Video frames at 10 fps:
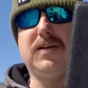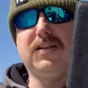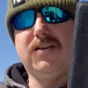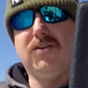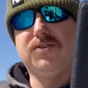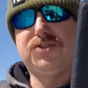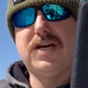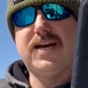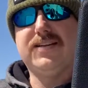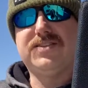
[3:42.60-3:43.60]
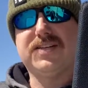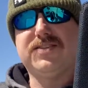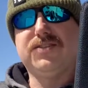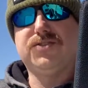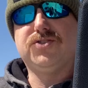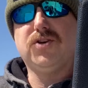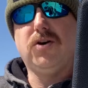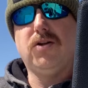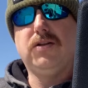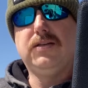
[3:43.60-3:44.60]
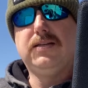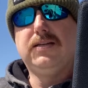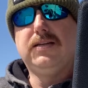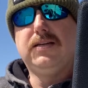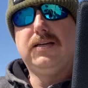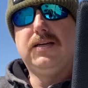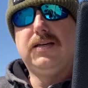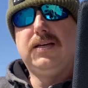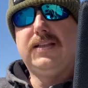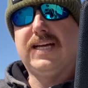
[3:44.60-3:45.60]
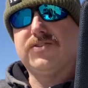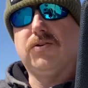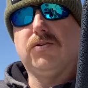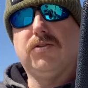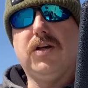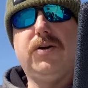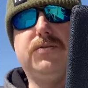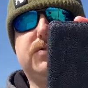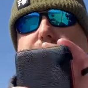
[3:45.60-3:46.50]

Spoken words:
a little shy of 6 inches tall. That's all closed.